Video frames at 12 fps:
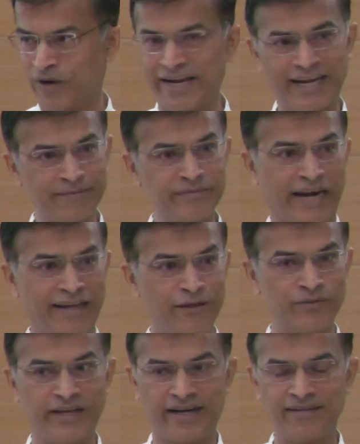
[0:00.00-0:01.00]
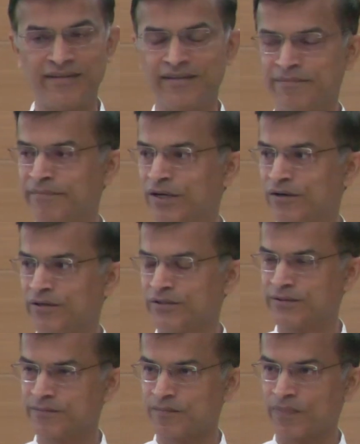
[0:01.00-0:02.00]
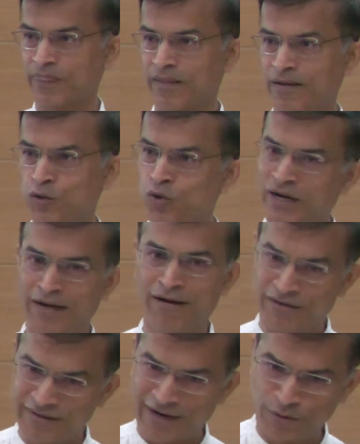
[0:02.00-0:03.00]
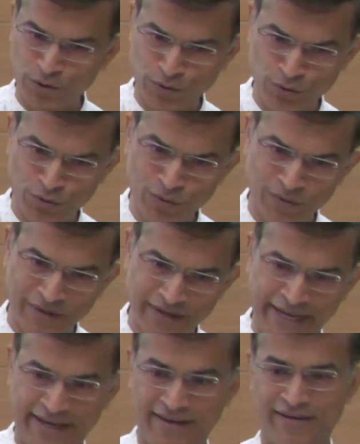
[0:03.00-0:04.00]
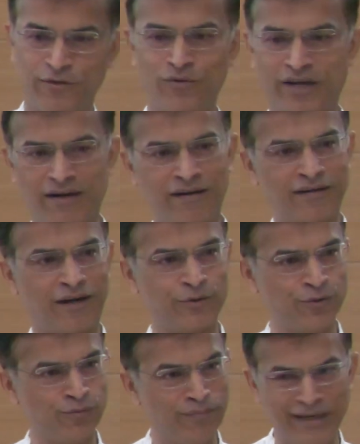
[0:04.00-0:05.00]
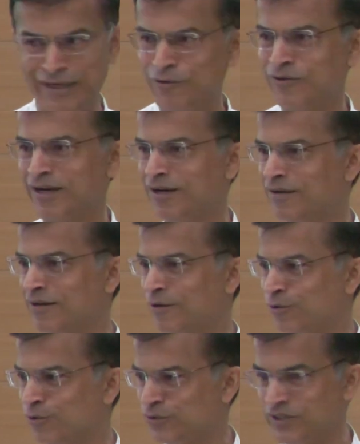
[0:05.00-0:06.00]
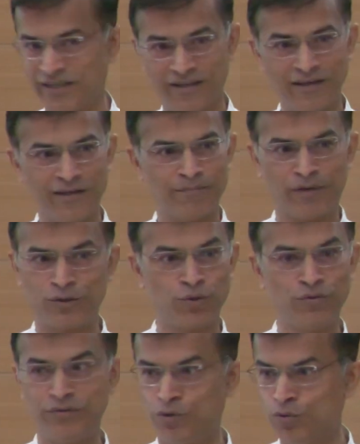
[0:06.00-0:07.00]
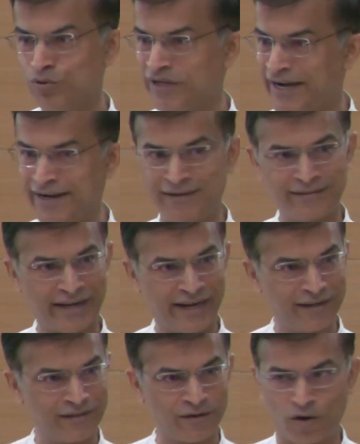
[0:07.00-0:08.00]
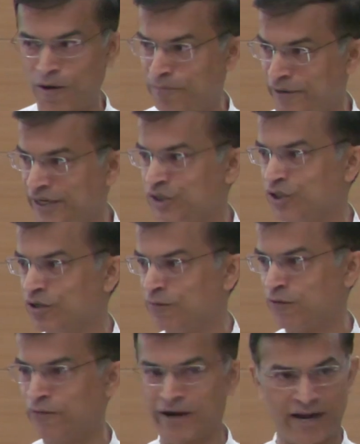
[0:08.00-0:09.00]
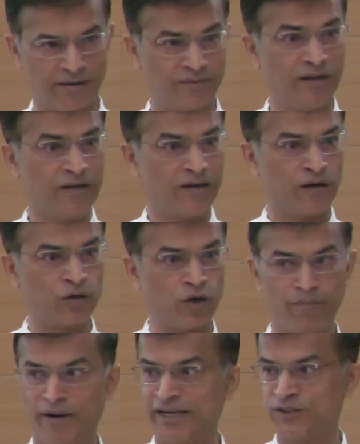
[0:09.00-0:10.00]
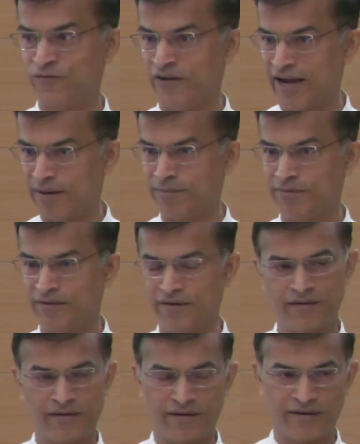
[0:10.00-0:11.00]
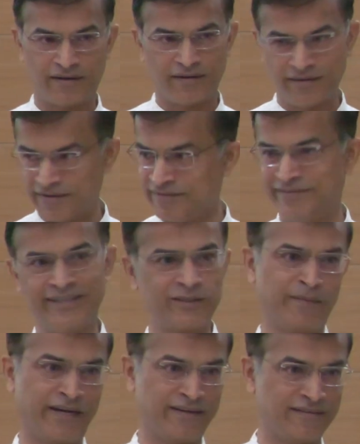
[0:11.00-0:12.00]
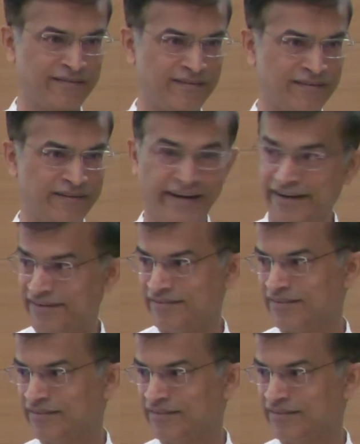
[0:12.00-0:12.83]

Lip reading: Why I'm telling you that? Because you can learn how to do A, you can learn how to do B, you can learn how to do C. But to do the entire operation of a fab, a complex fab, this man did it.